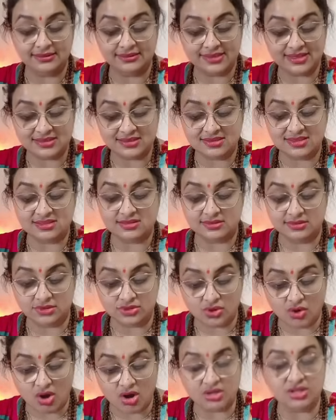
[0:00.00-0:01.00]
this is
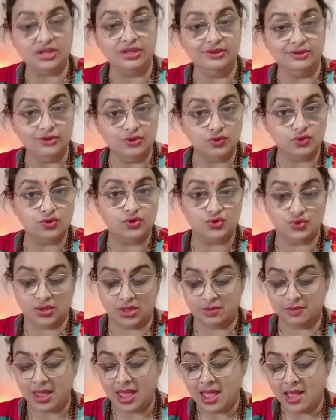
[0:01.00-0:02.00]
not usual